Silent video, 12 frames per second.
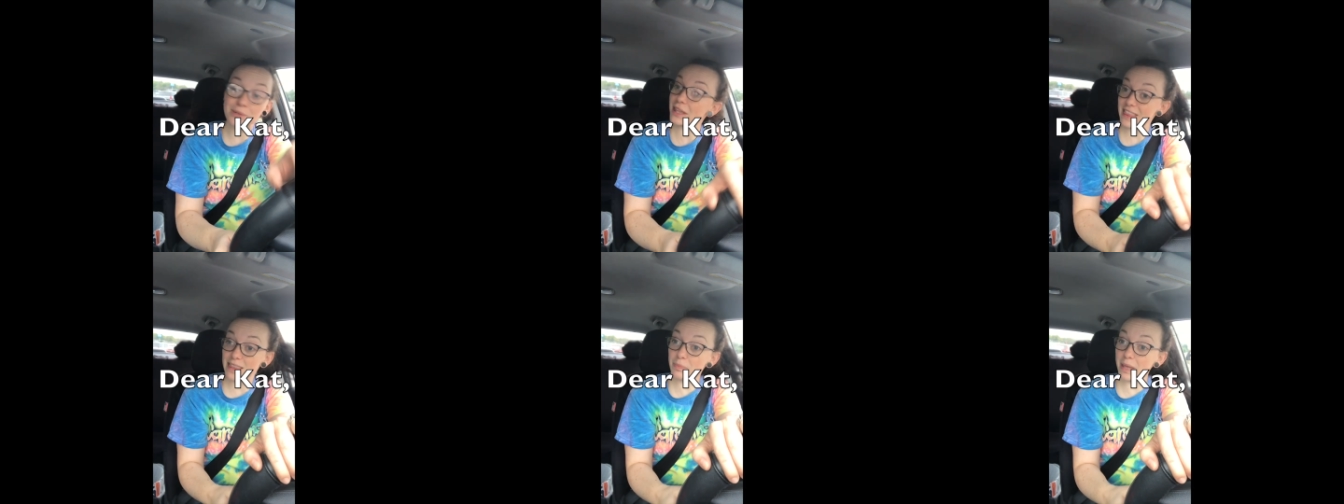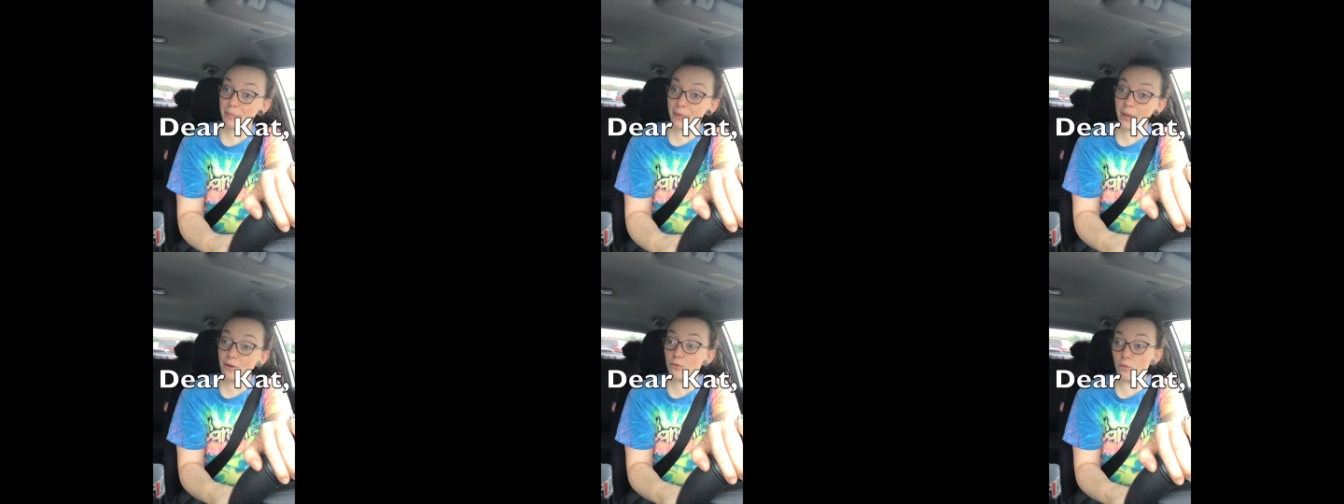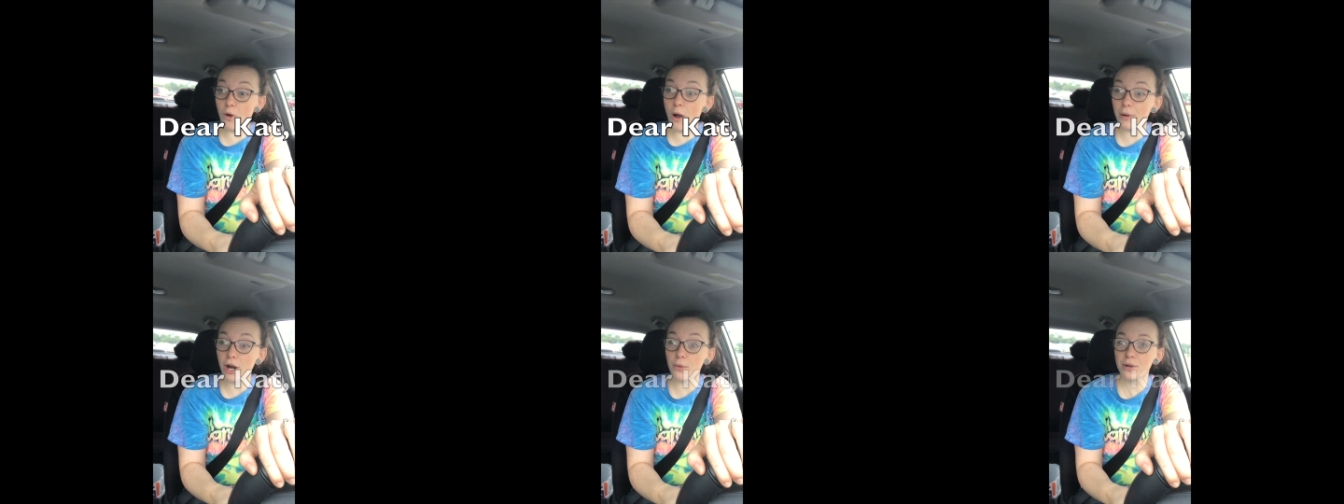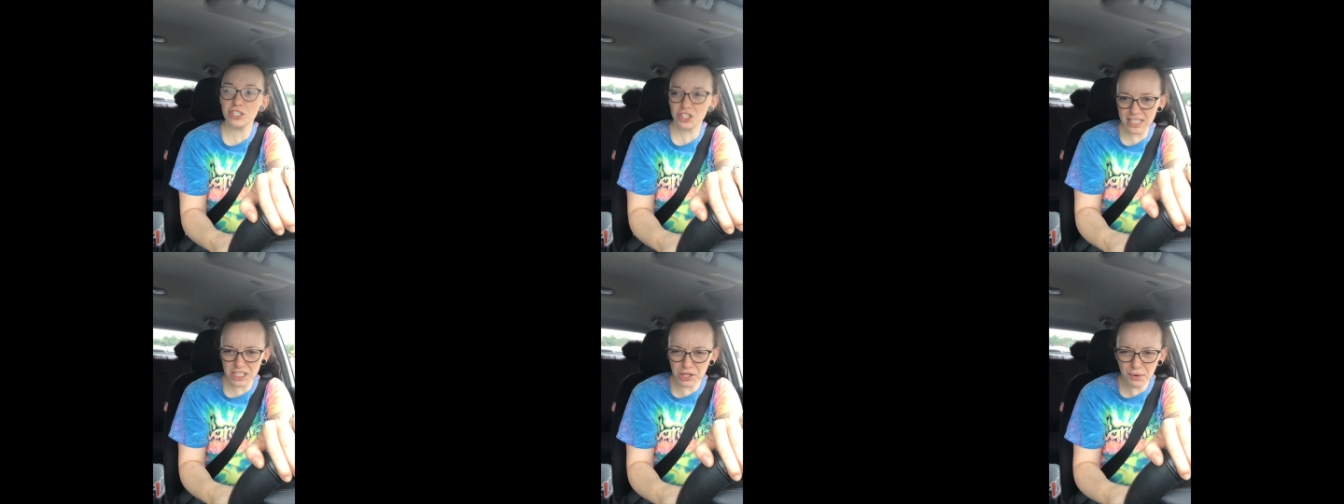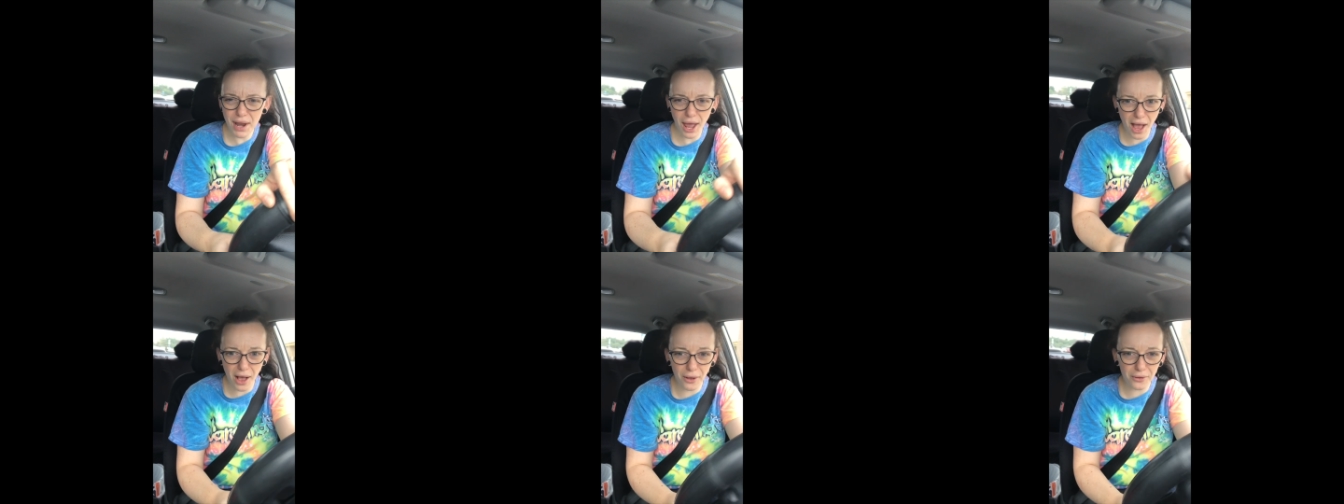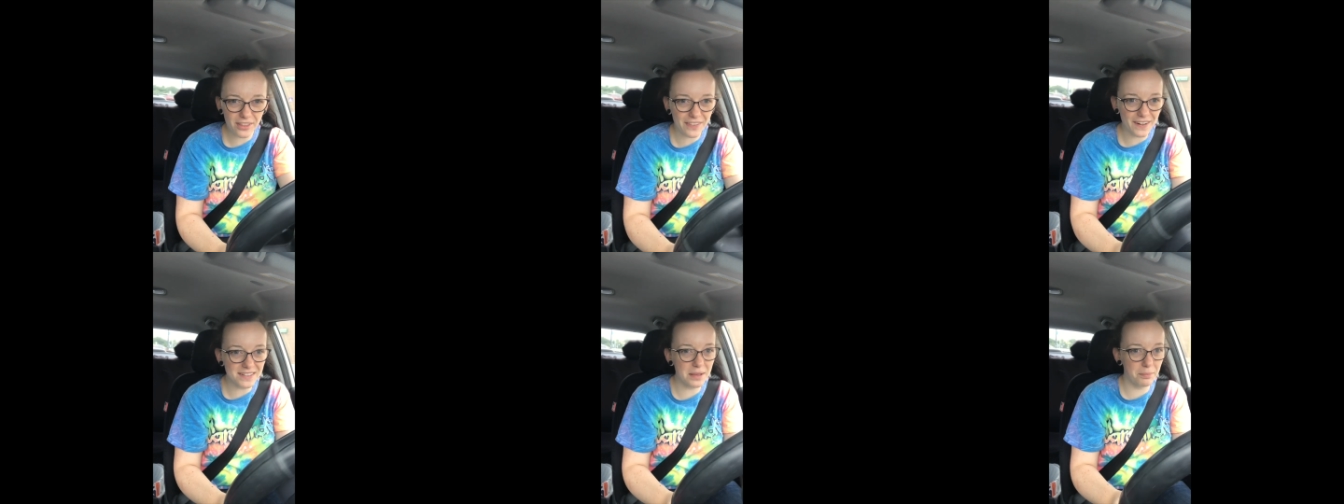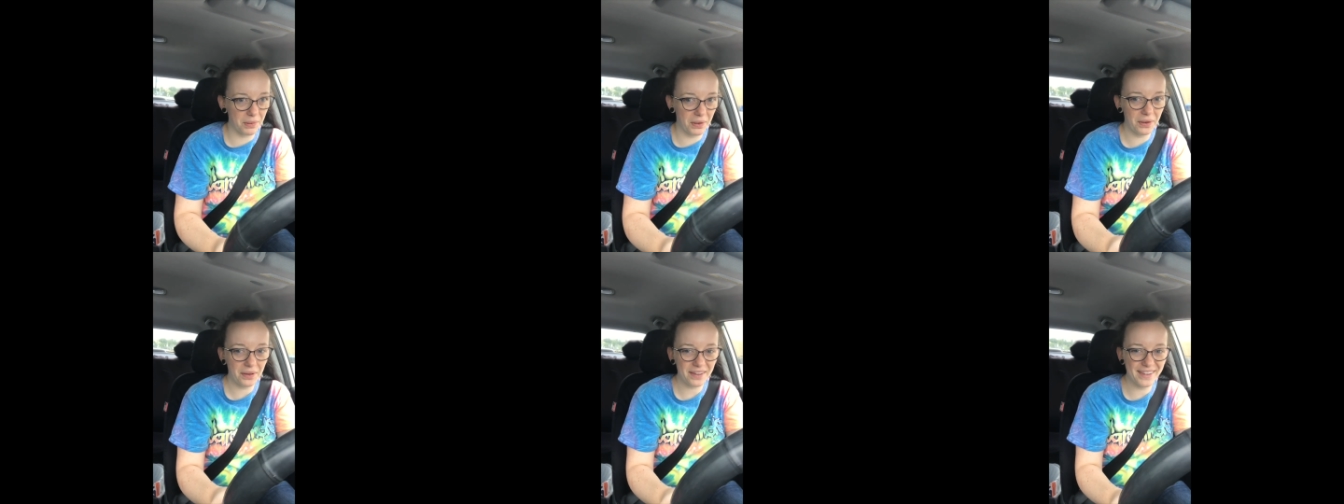with the people of Walmart, which did you know that there's a book